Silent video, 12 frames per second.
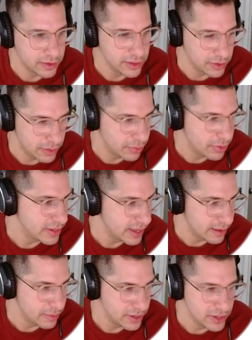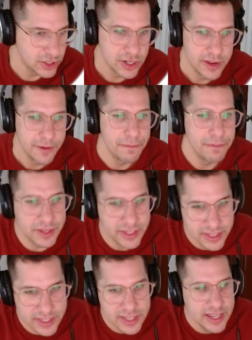You know they print the image, they
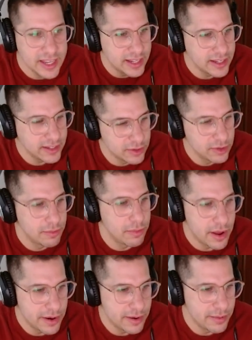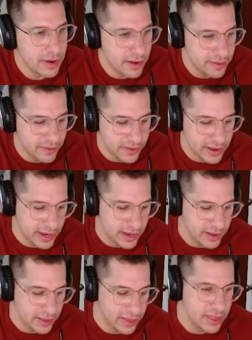stick it to the bottom of a